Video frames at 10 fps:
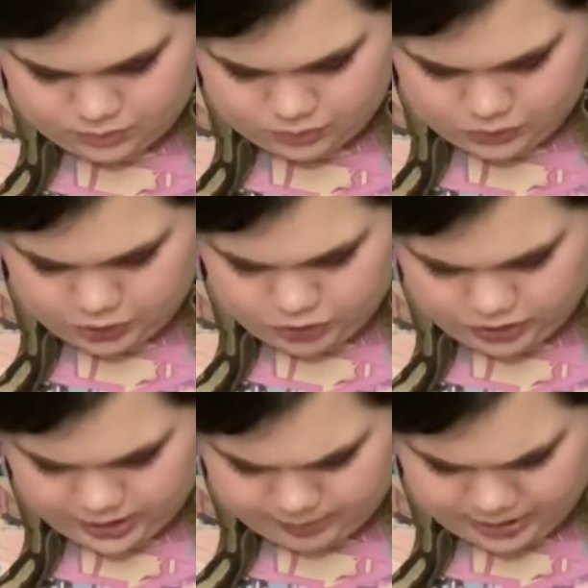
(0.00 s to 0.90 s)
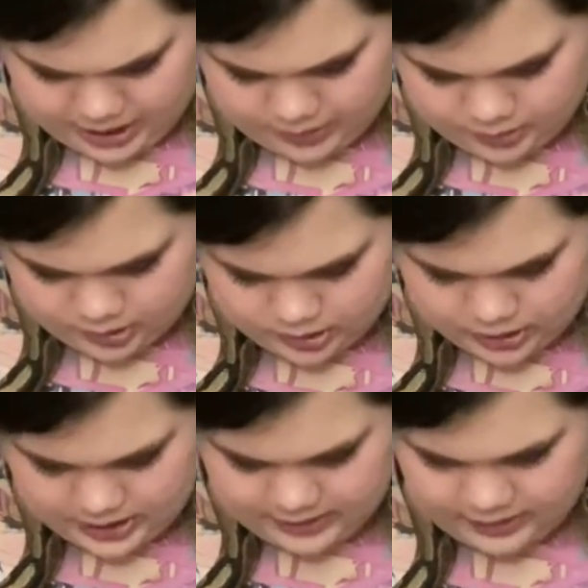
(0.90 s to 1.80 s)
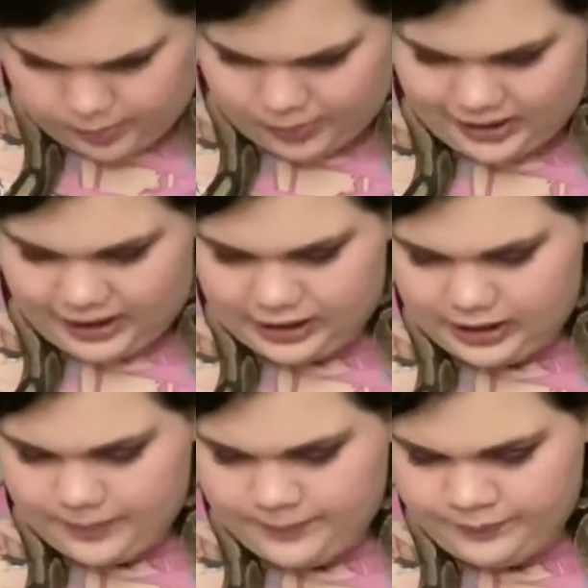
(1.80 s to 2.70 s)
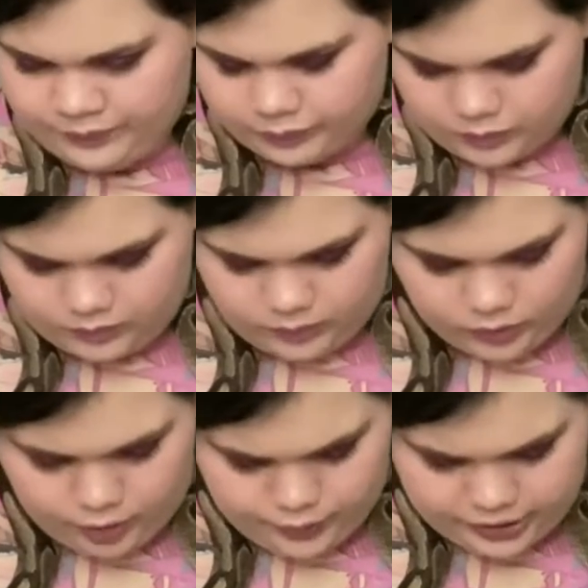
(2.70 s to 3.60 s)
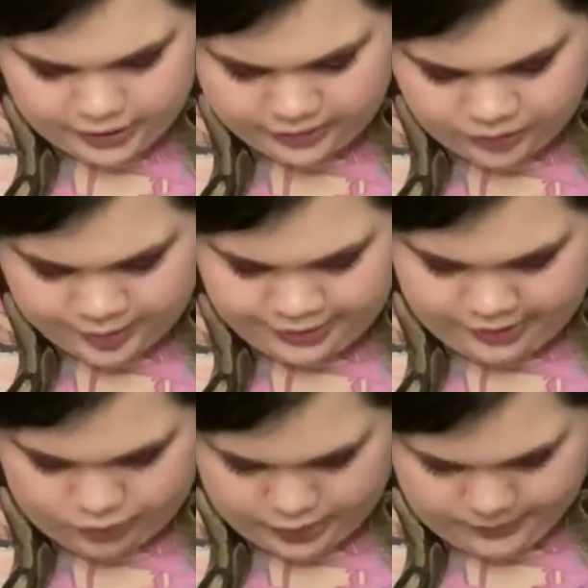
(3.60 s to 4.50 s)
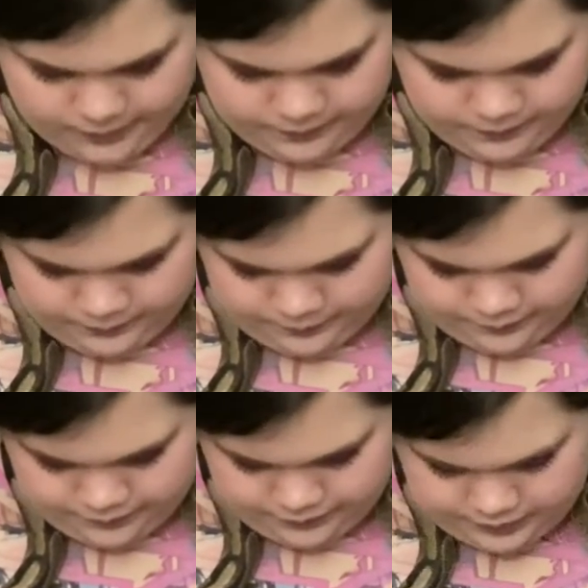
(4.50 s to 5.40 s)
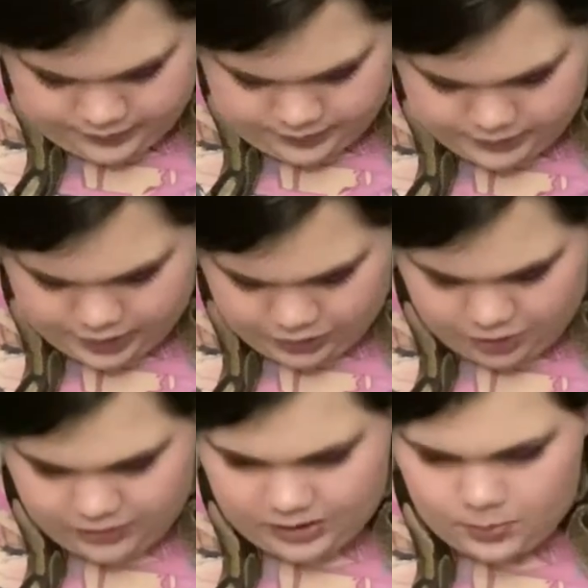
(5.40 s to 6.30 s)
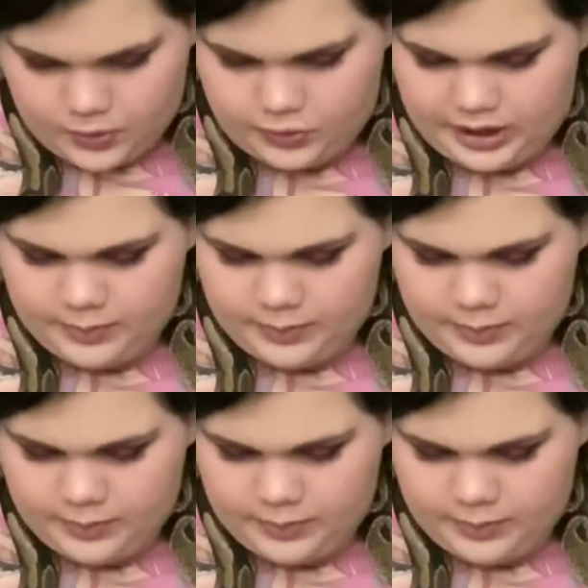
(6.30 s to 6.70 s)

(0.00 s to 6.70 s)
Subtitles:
Are you sleepy? You're sleepy lady. Would you like to read this one? No, you're asleep? Okay.